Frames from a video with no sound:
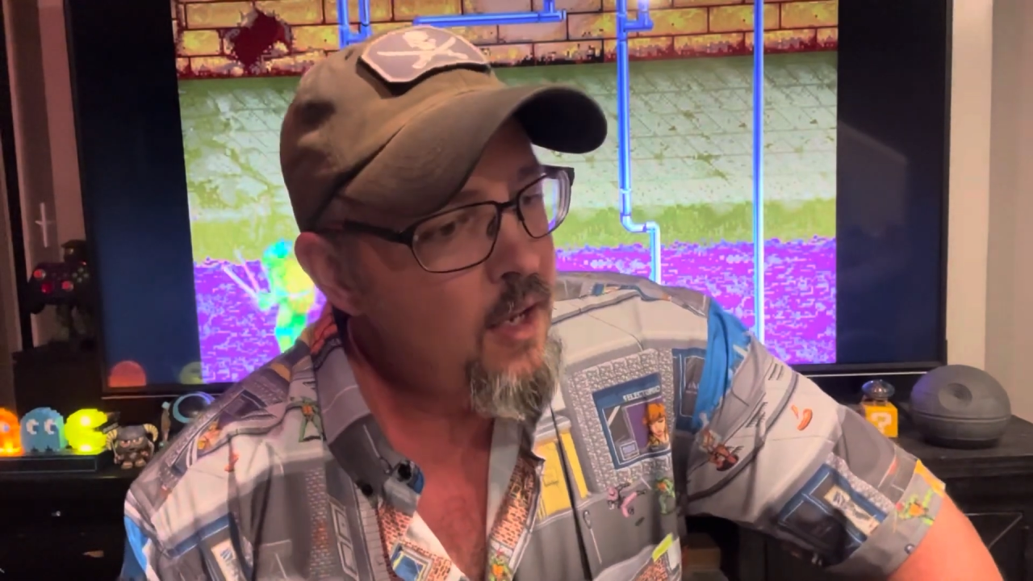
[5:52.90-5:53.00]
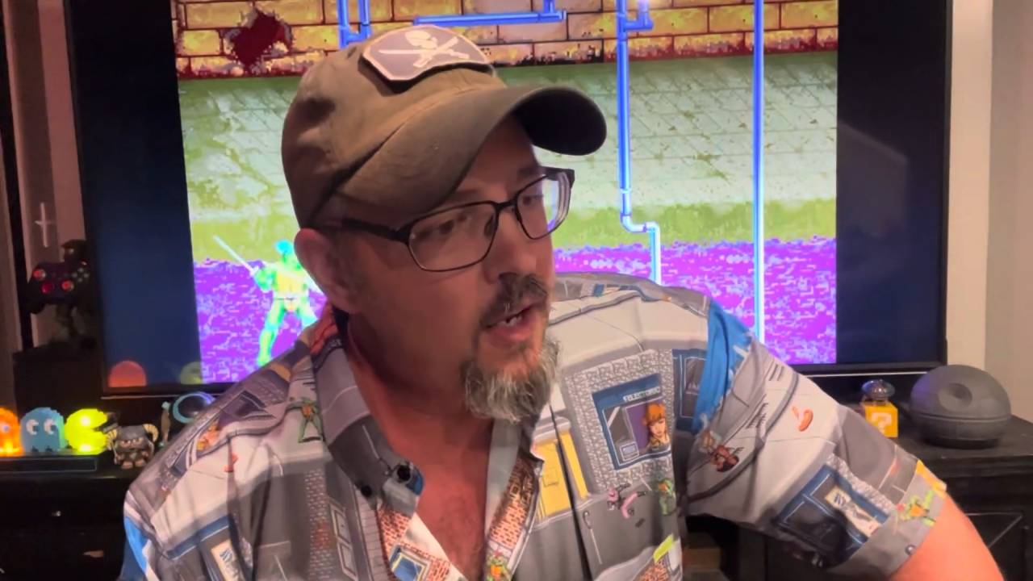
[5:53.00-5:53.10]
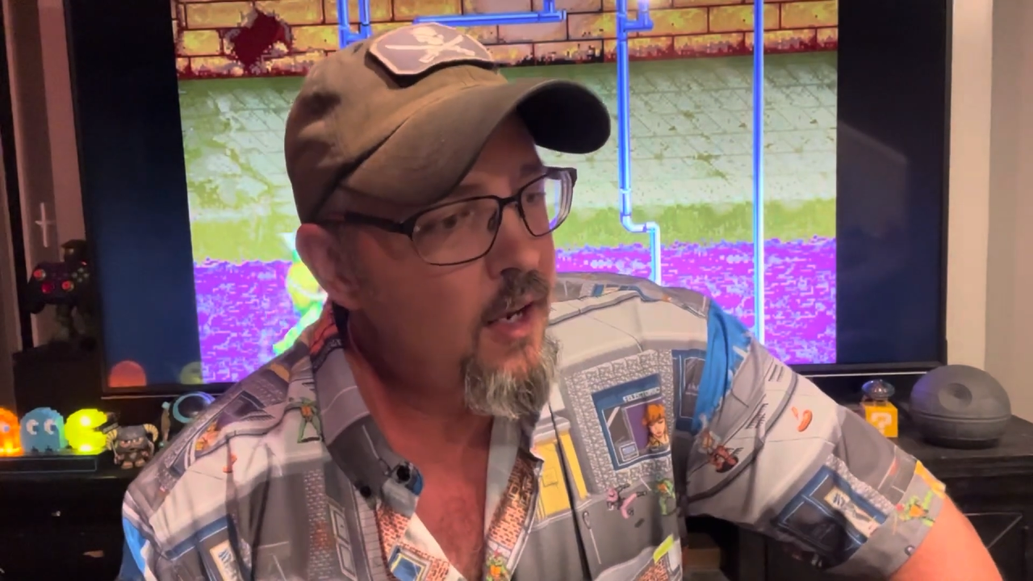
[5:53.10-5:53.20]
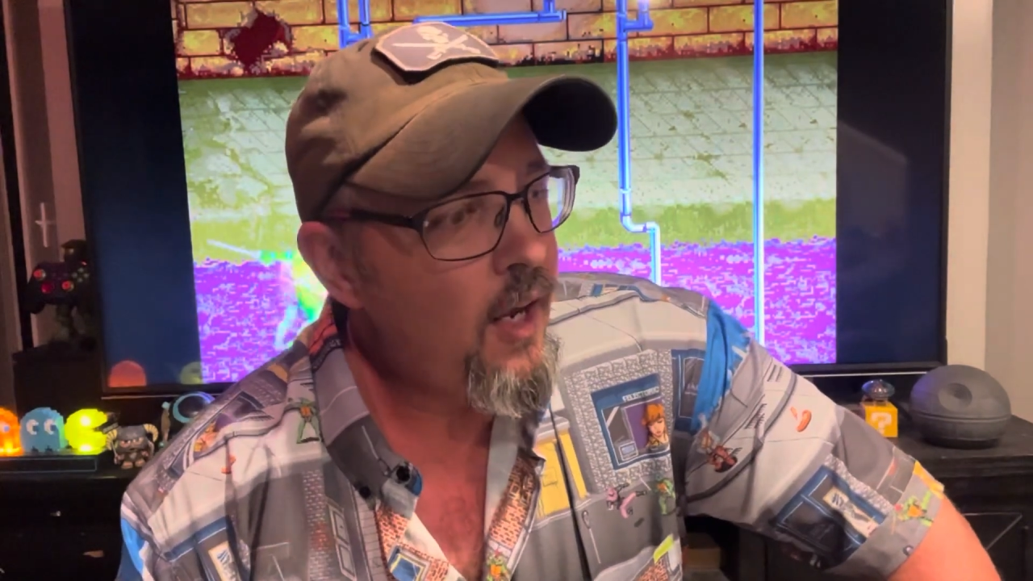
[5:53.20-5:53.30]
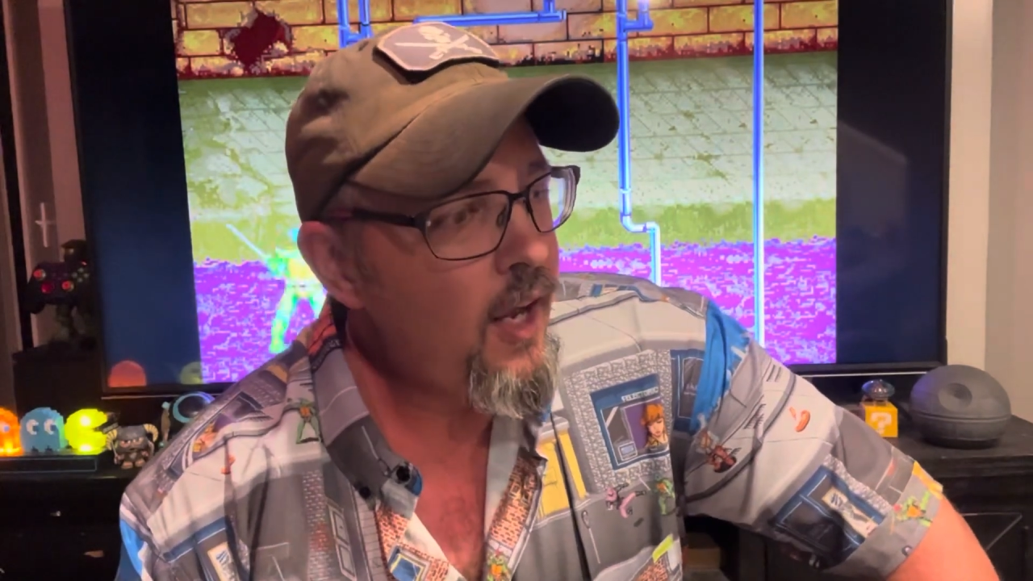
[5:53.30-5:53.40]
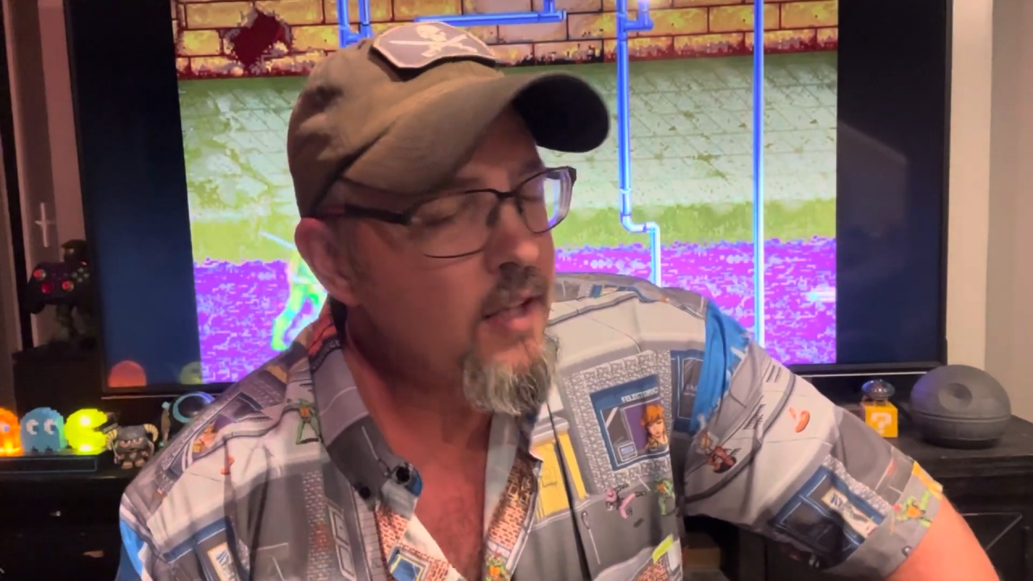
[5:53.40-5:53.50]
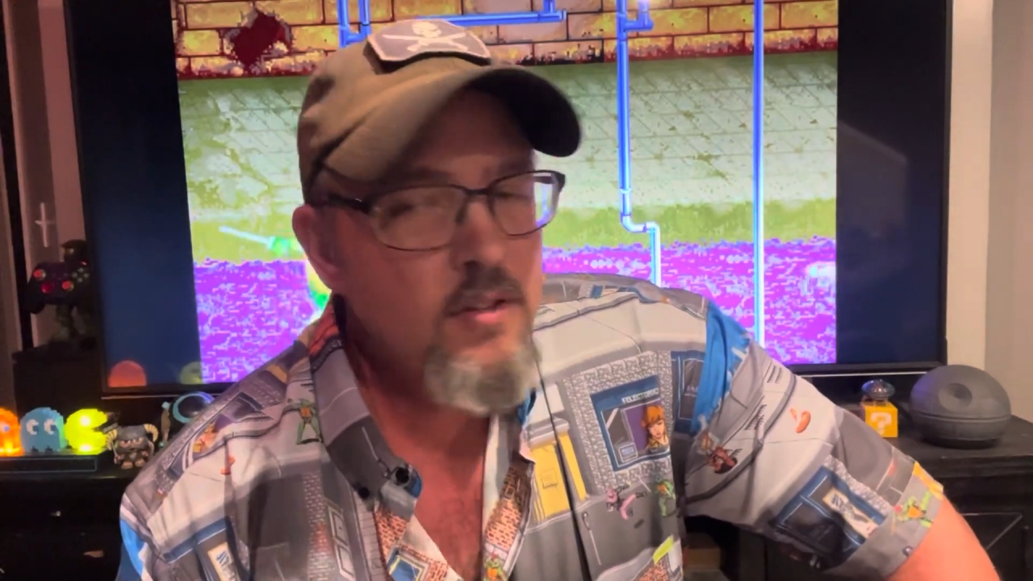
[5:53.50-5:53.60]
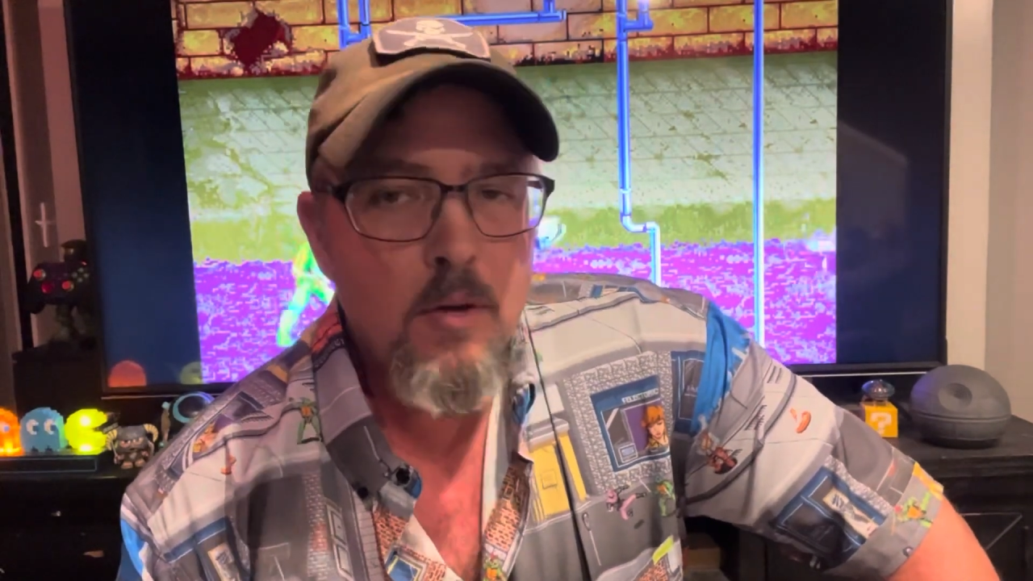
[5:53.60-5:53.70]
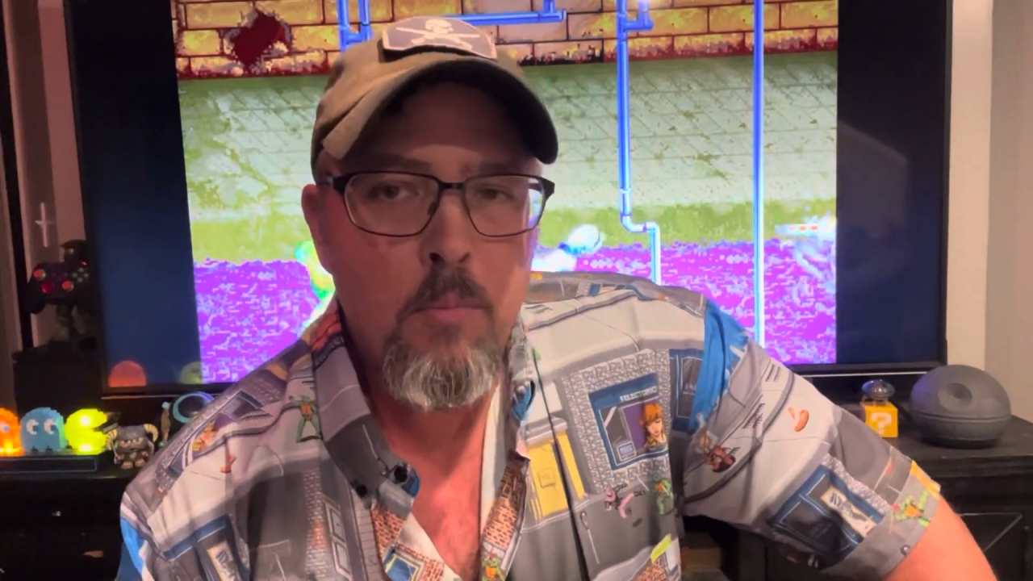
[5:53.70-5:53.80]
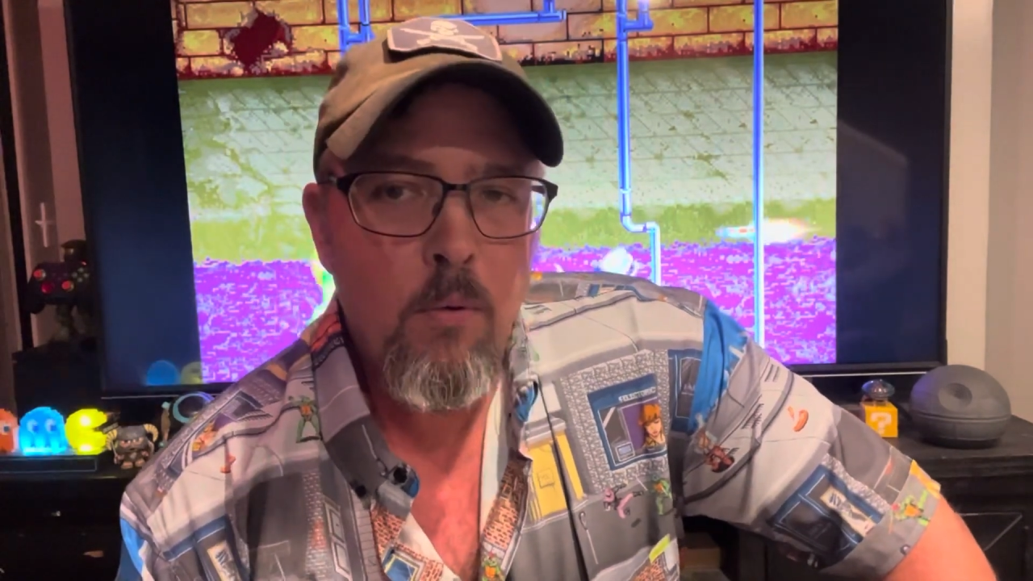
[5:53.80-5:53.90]
I got to
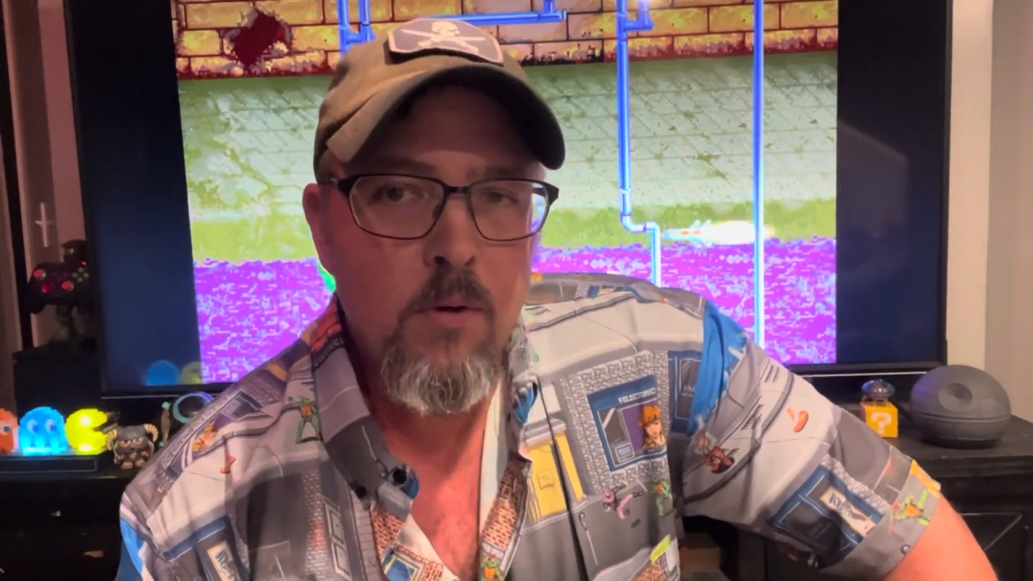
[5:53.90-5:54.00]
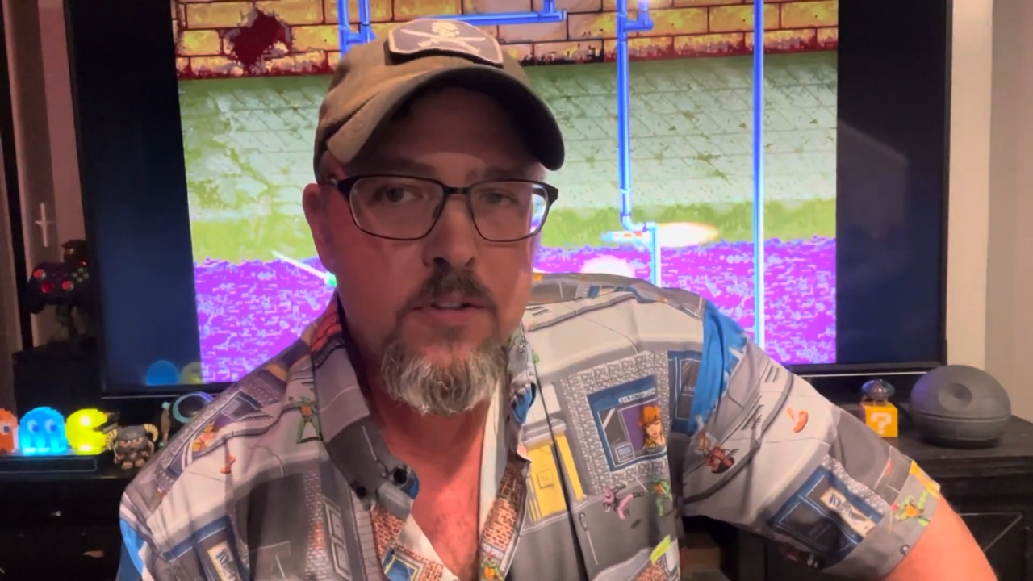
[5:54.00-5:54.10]
a point